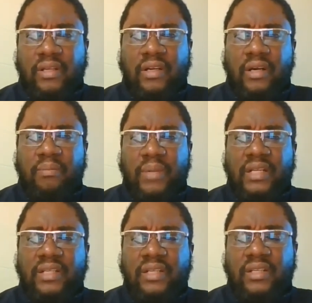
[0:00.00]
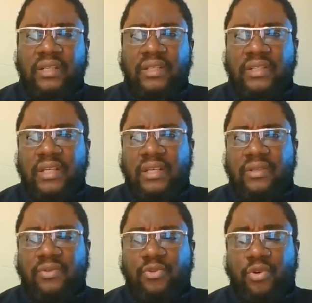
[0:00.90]
combating these
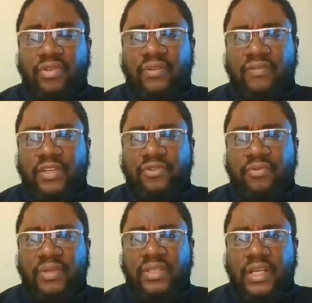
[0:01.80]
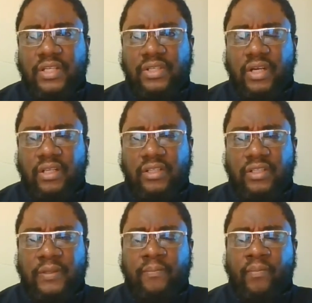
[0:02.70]
sorts of extremist
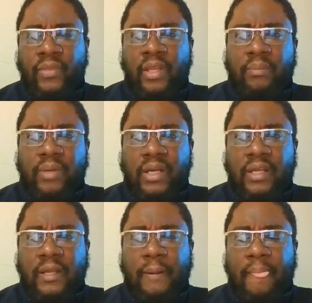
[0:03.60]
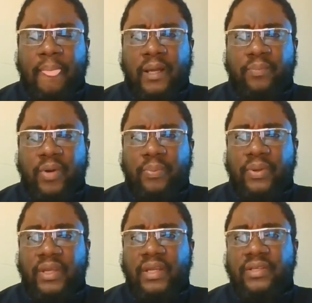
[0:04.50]
ideology by
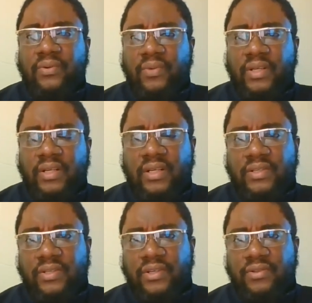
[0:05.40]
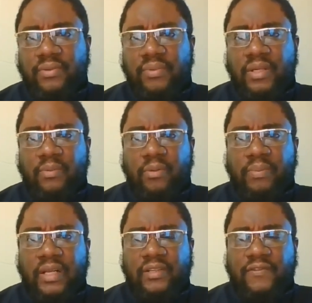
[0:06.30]
propagating what it considers to be a more
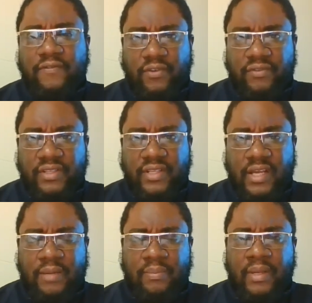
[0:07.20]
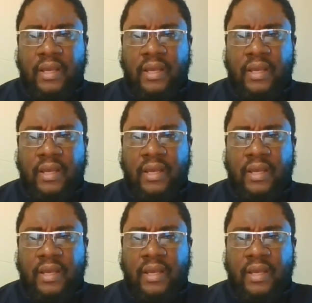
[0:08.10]
balanced view of Islam,